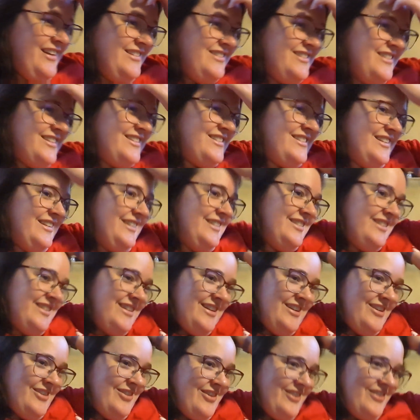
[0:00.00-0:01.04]
I just heard
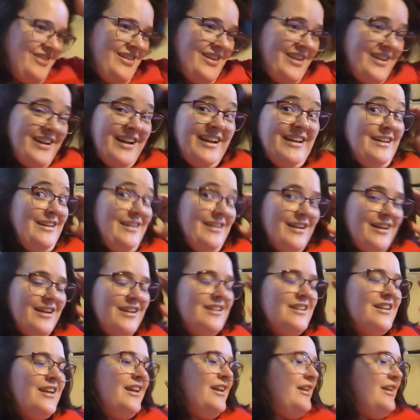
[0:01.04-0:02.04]
the door unlock. I did not.